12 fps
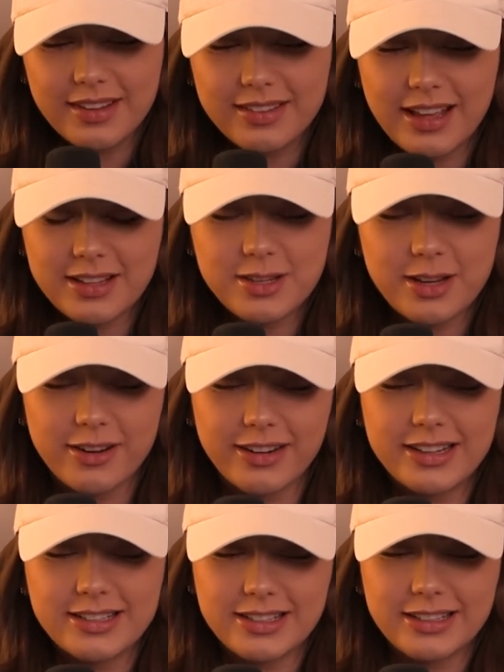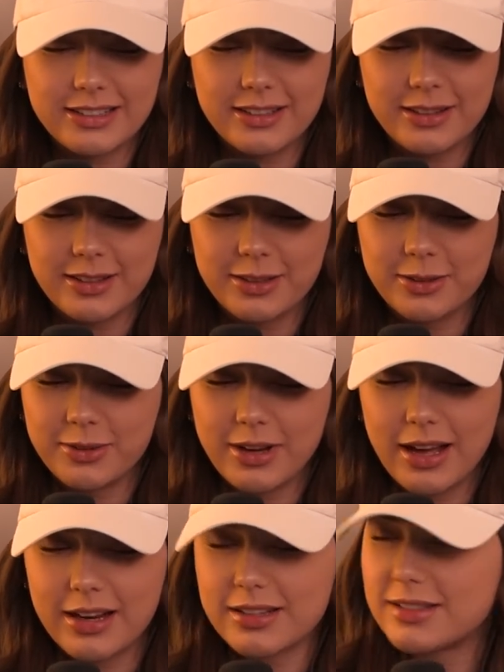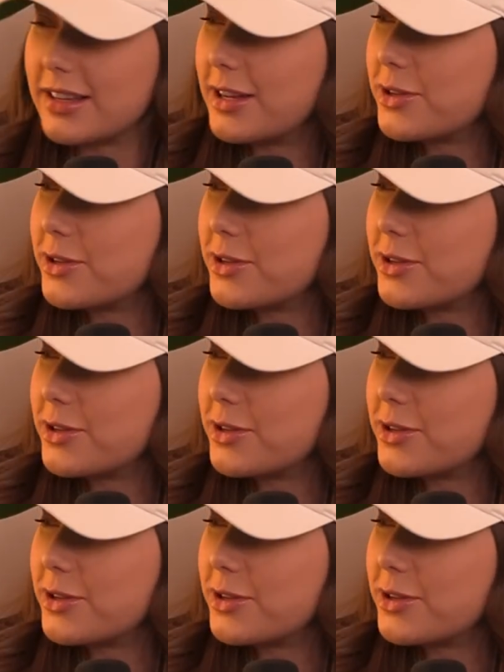That's a great deal though, honestly.